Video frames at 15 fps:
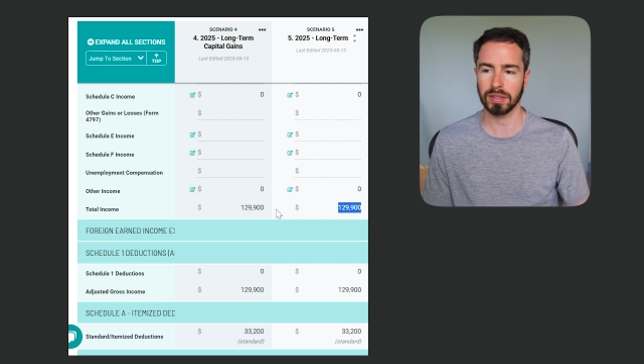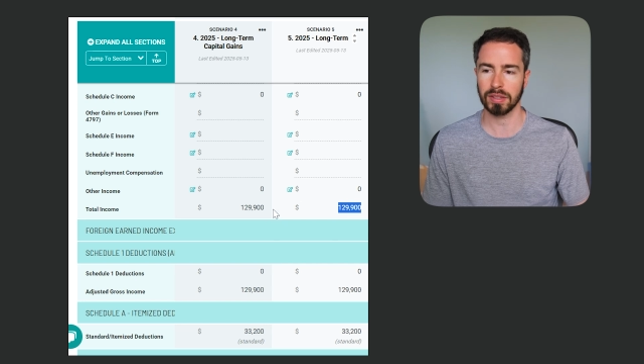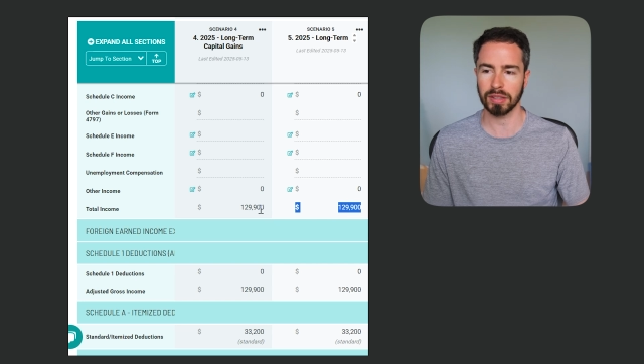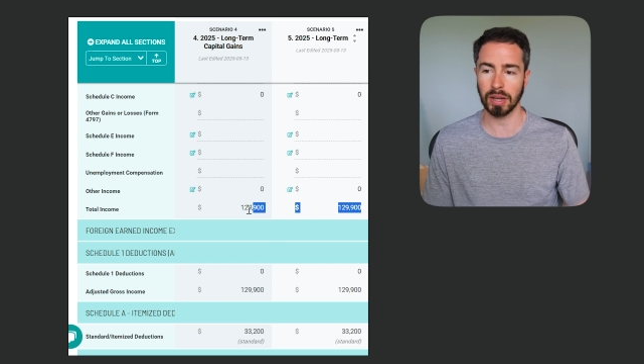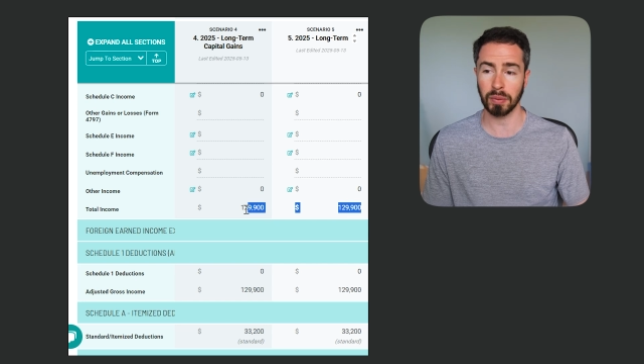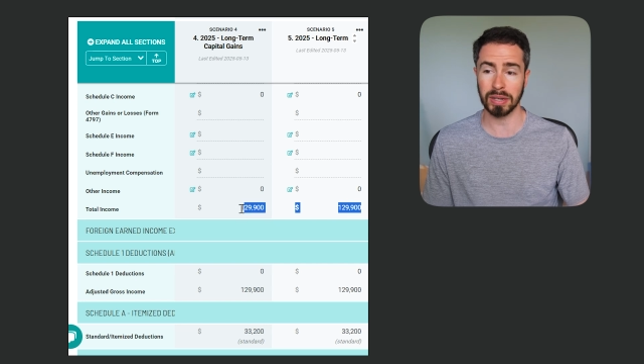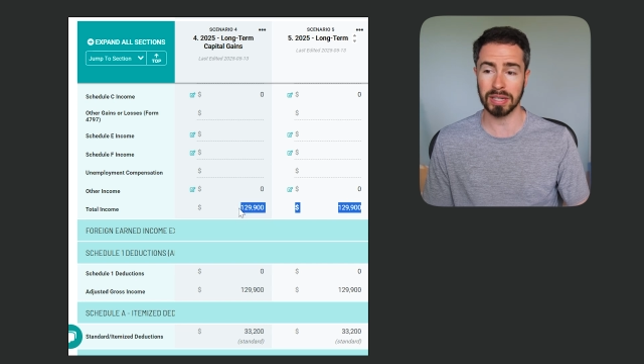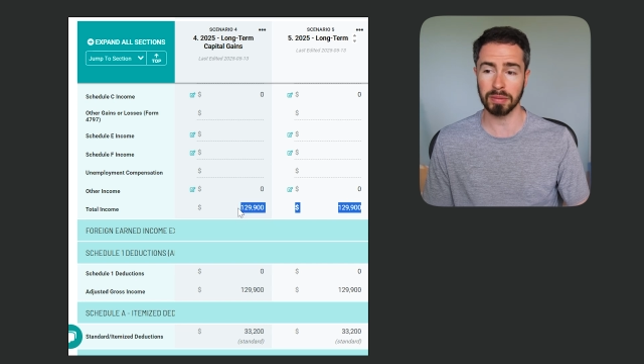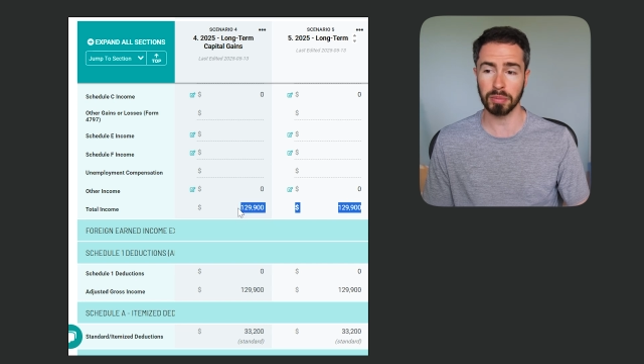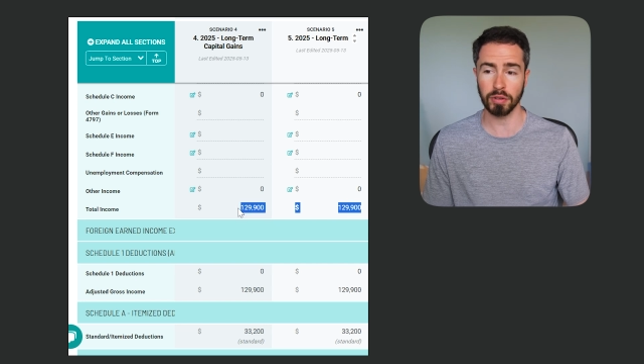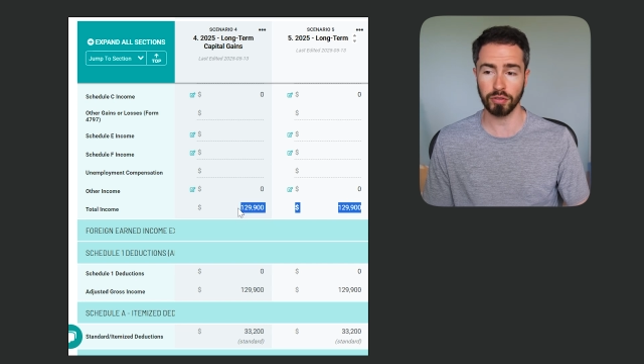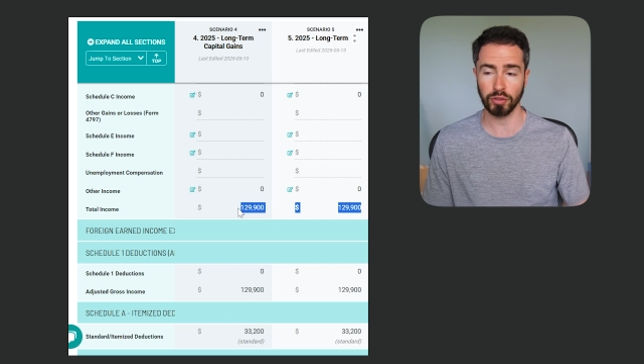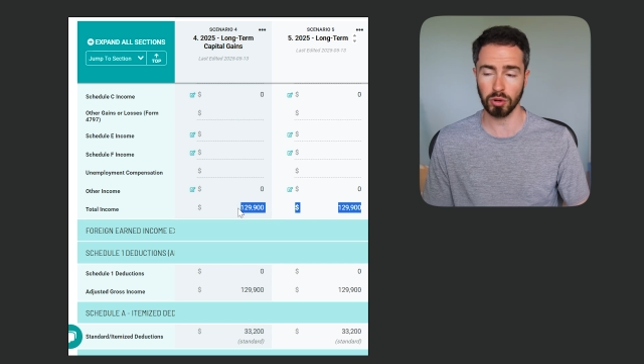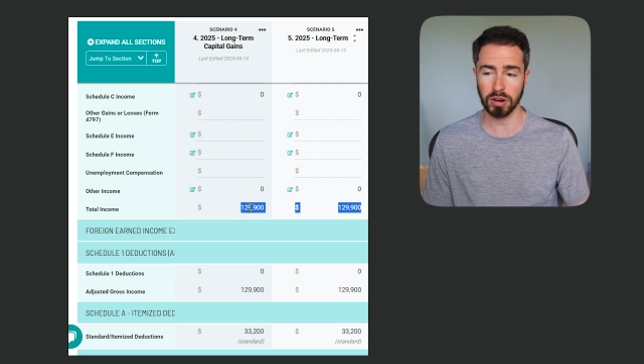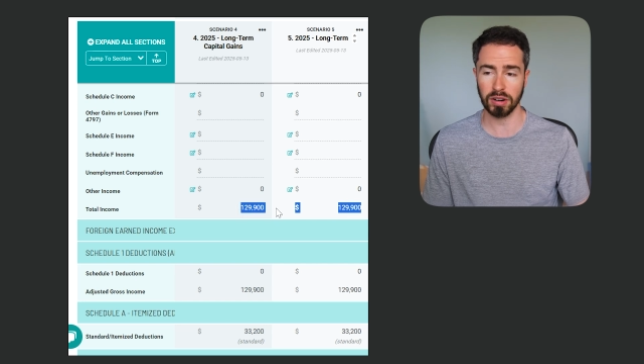that we did
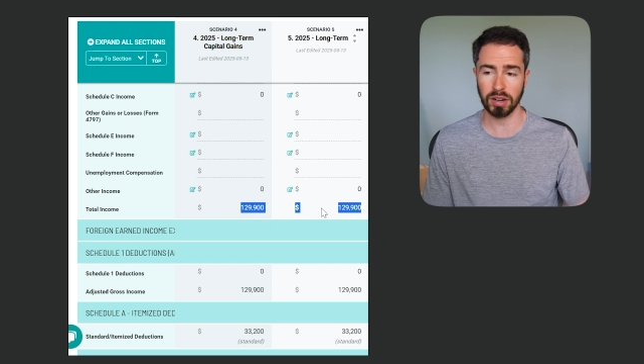before,